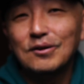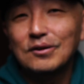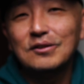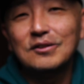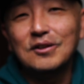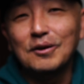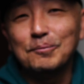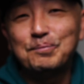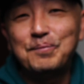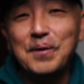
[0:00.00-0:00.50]

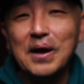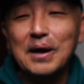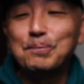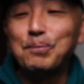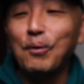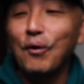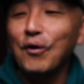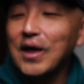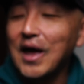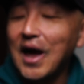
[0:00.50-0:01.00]
the big
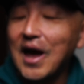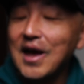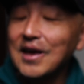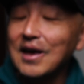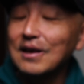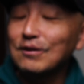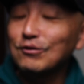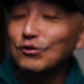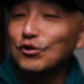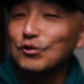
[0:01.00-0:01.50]
boy
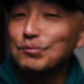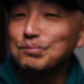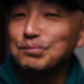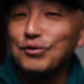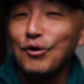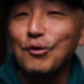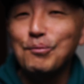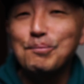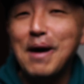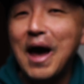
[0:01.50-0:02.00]
AS2
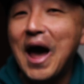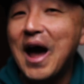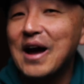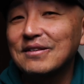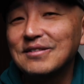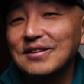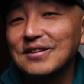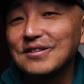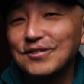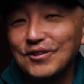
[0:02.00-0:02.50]
Pro
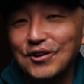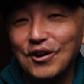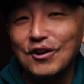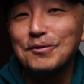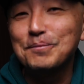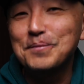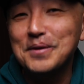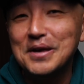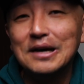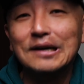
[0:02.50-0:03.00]
Max is
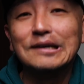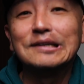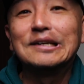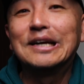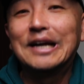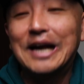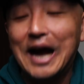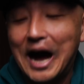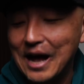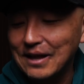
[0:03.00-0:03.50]
gonna be a
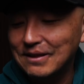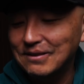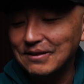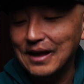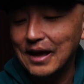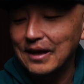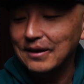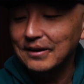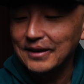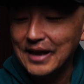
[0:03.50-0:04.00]

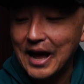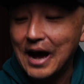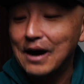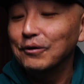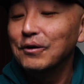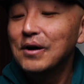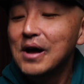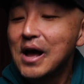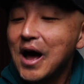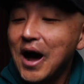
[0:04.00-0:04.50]
godsend.
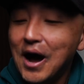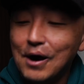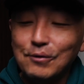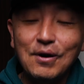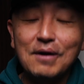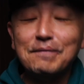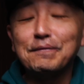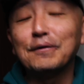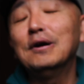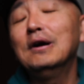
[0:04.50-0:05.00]
Now,
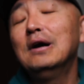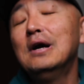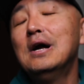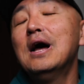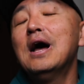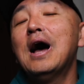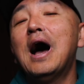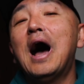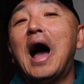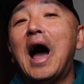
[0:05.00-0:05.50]
however,
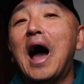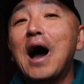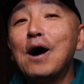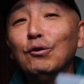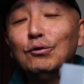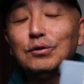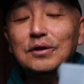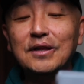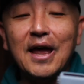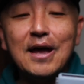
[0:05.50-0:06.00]
I
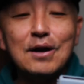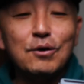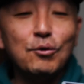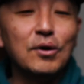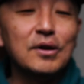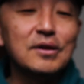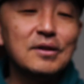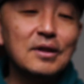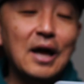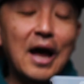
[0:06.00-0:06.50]
will take
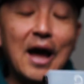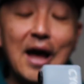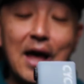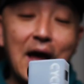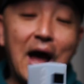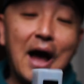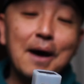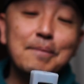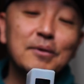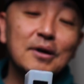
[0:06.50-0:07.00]

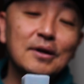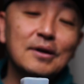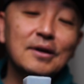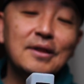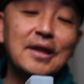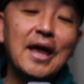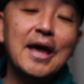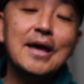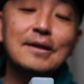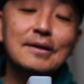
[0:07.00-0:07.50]
I'm gonna
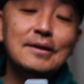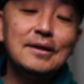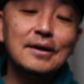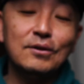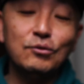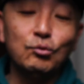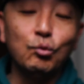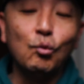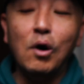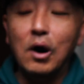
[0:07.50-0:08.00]
take
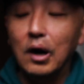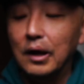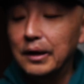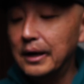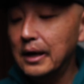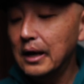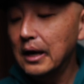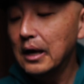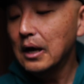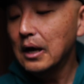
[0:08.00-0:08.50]
this one